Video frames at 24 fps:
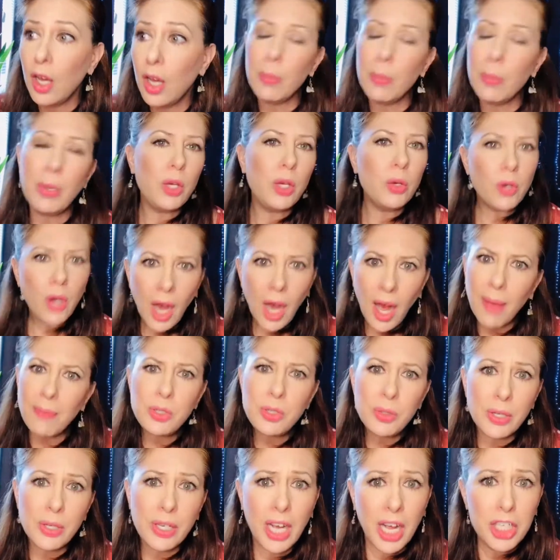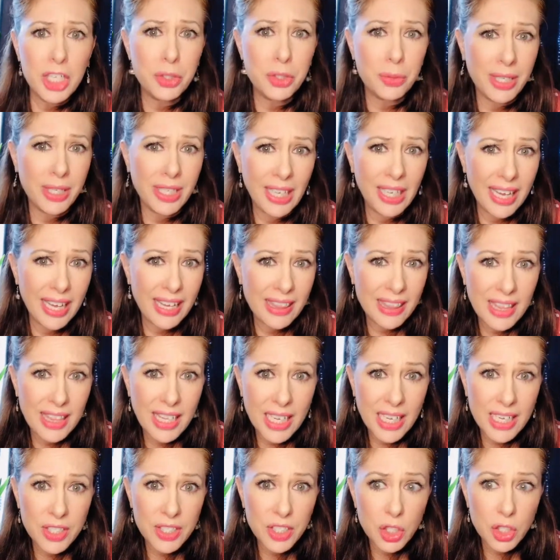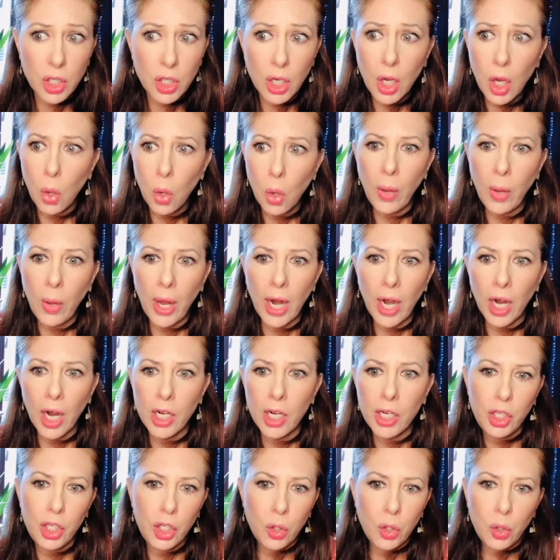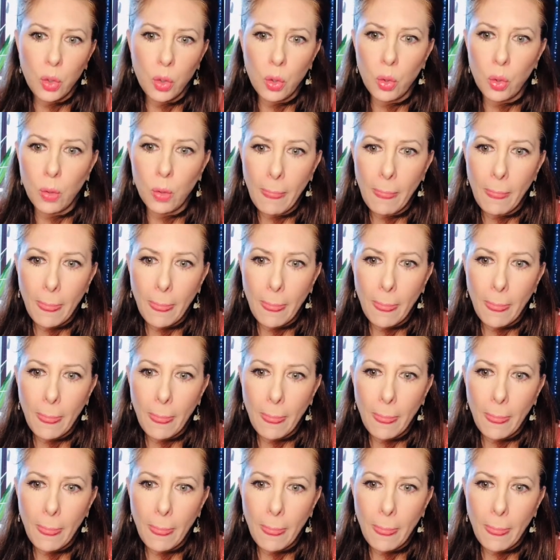But you come to a country like this where you